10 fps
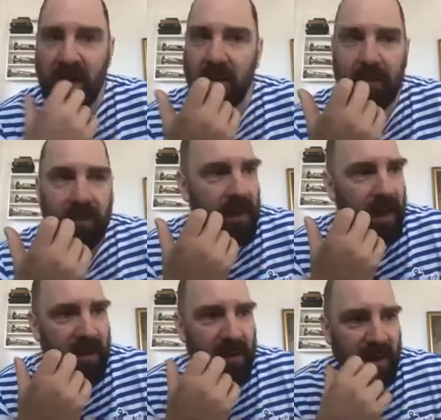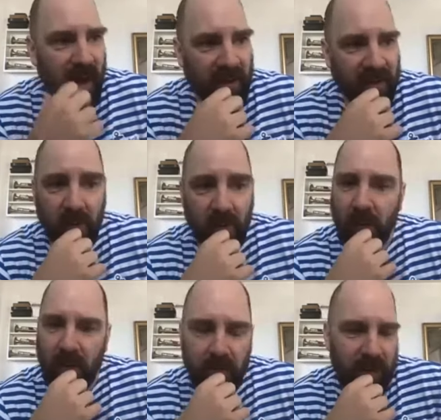either cut it or
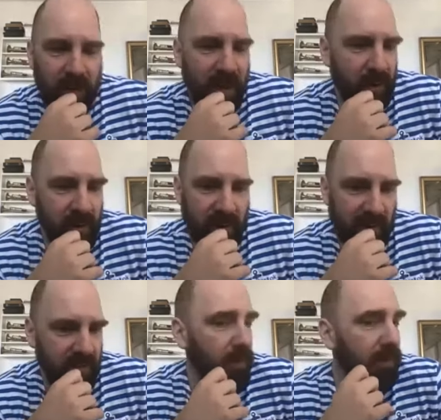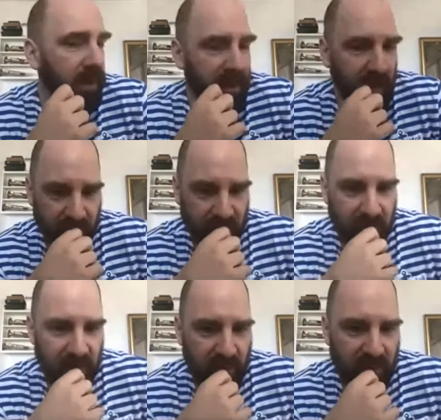reorganized completely.
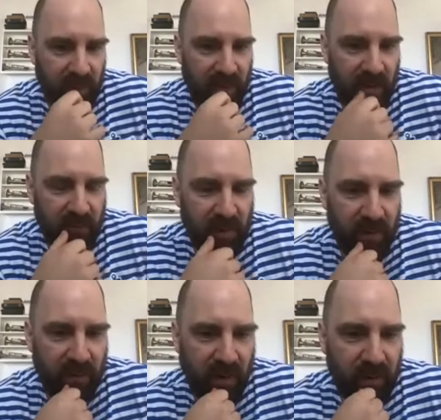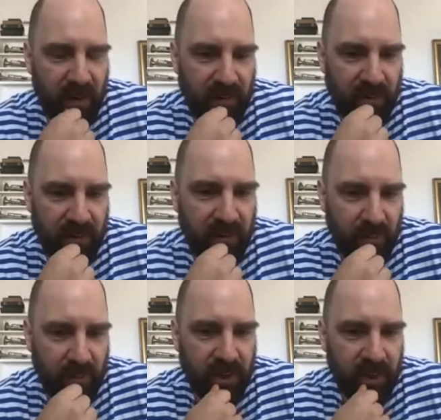So that will be a very interesting
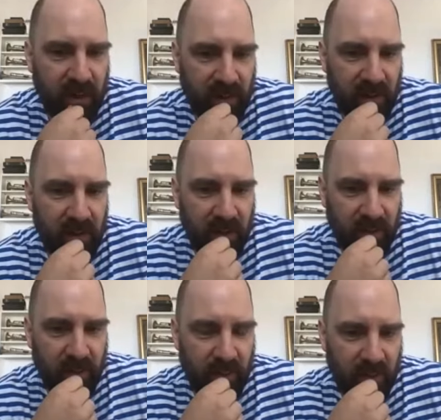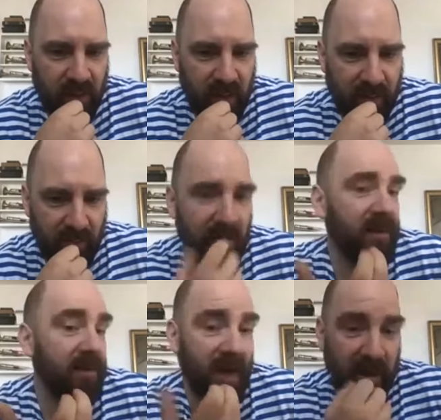project to, like, for the
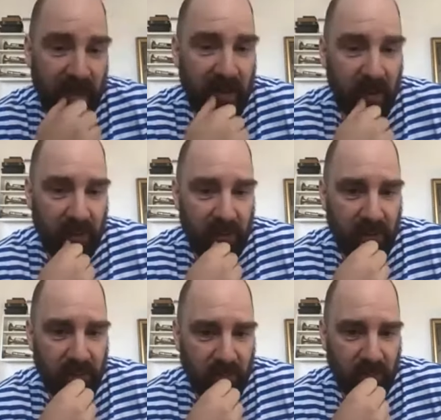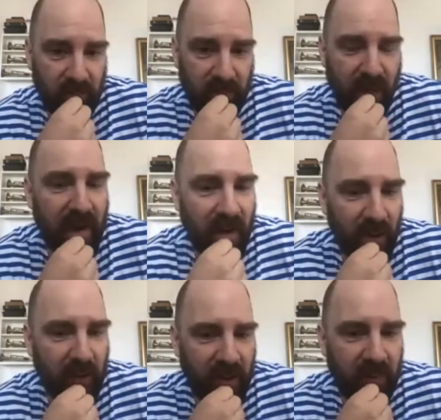society also to find
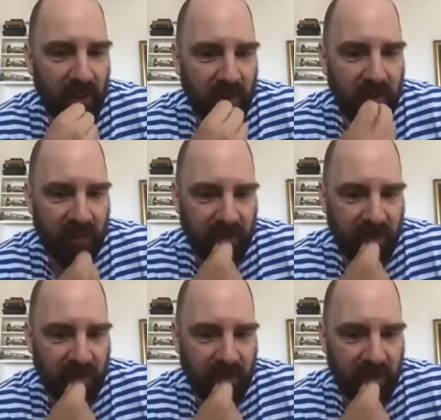out, hey, what is,